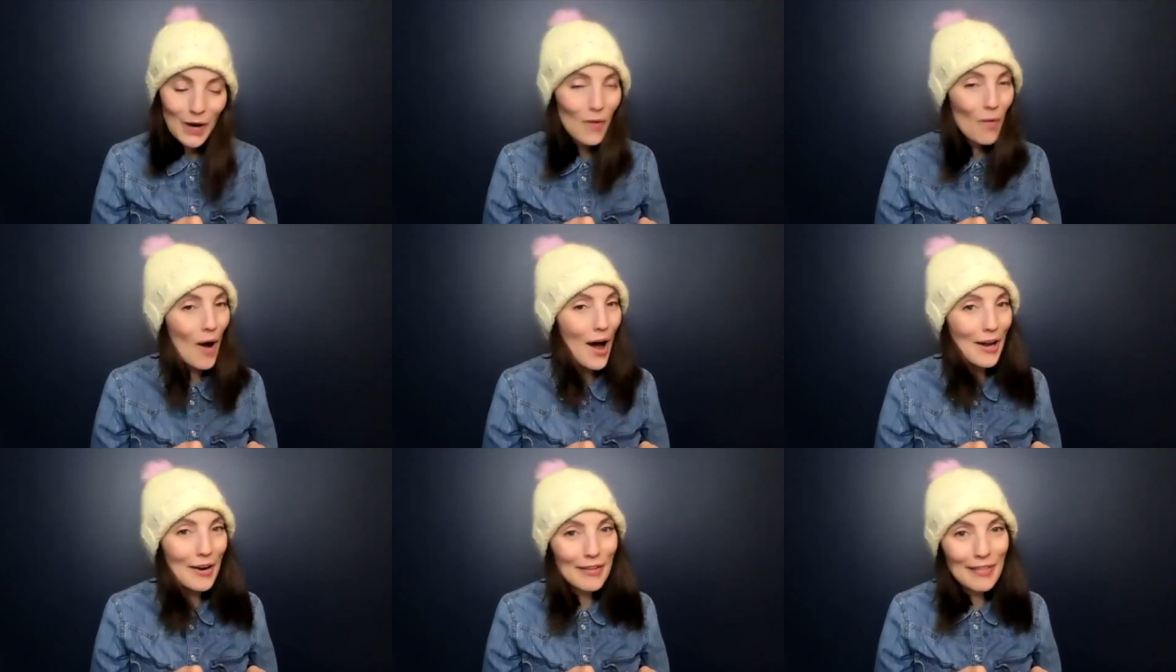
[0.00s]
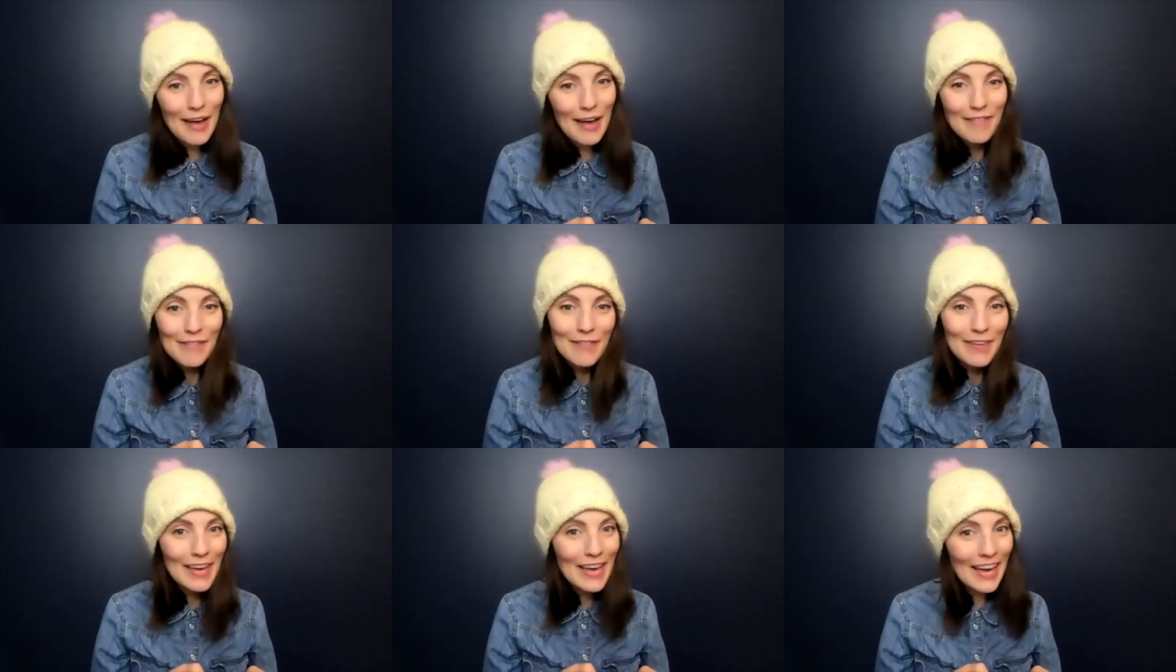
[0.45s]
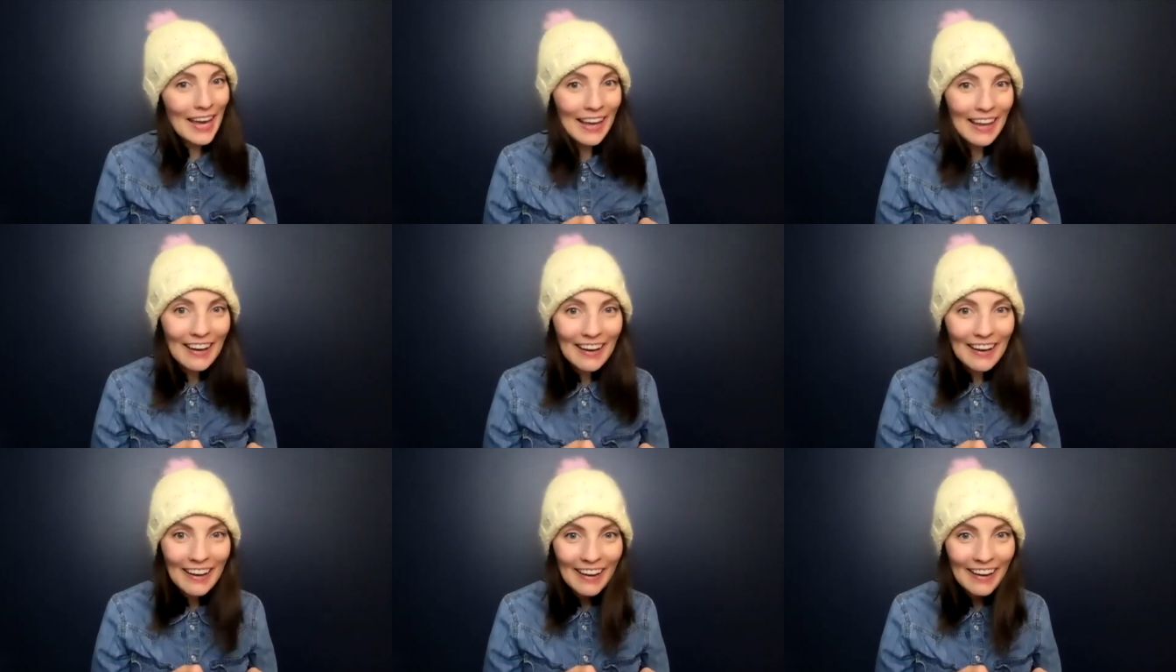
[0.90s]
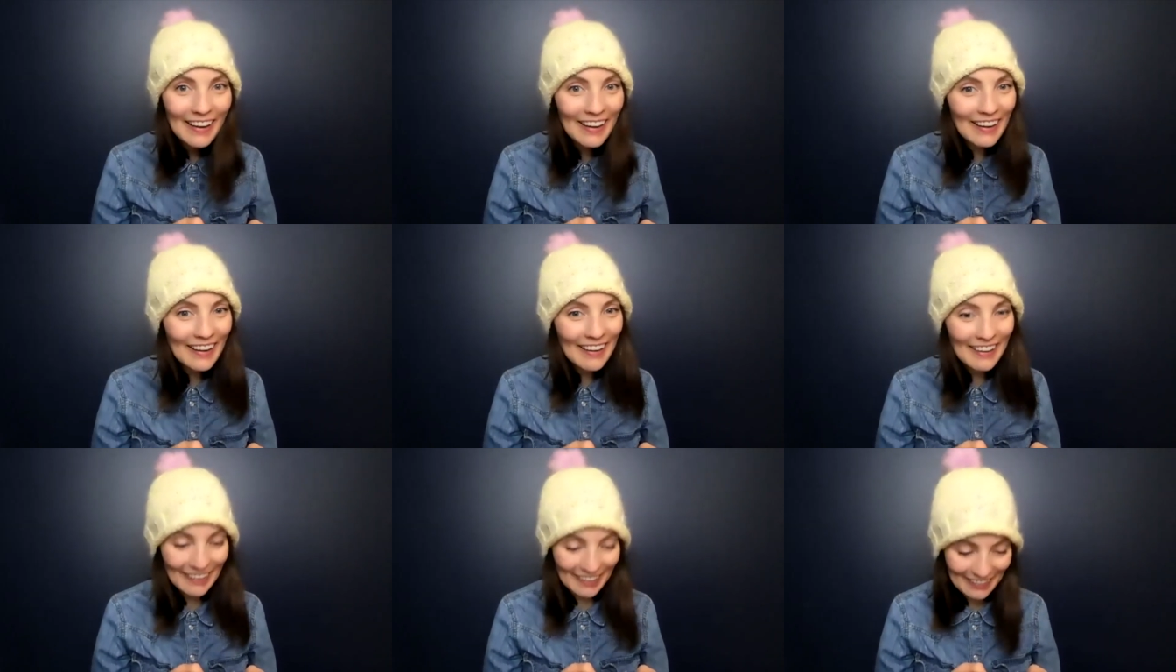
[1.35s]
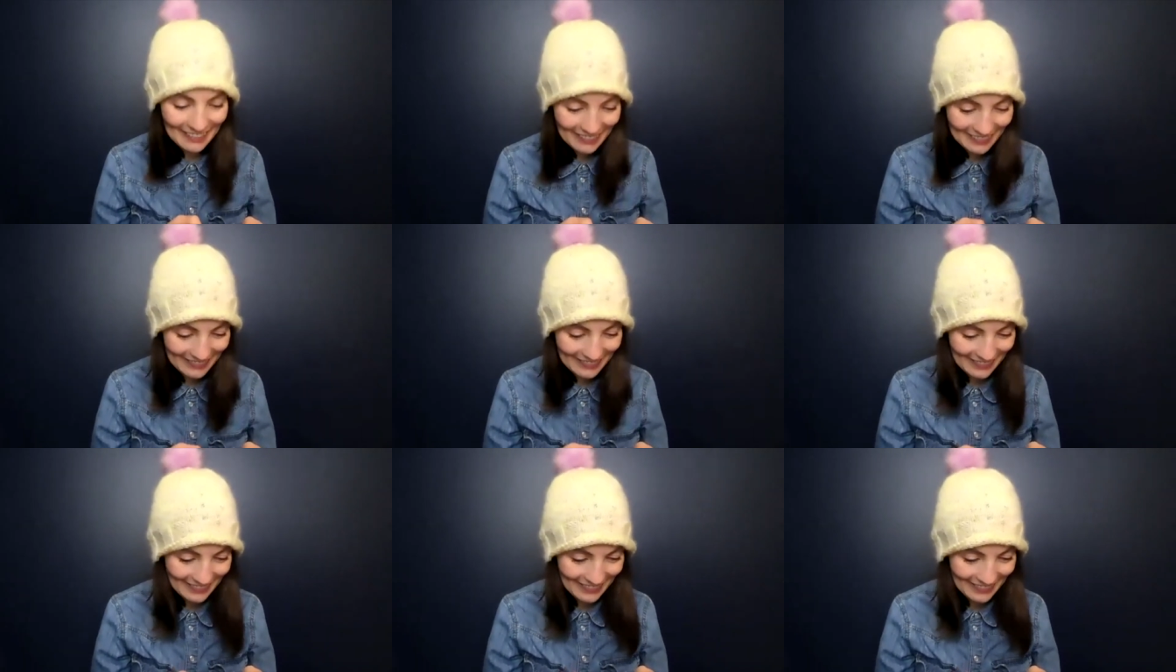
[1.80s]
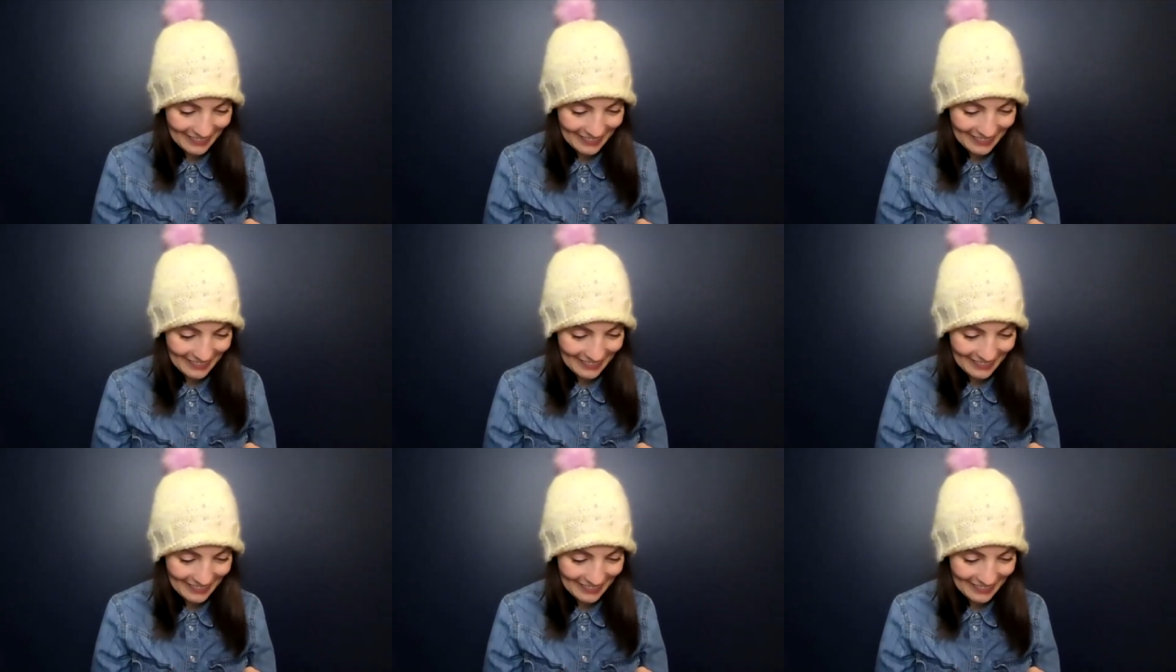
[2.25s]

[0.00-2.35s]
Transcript: you know, watch that feed. Busy, busy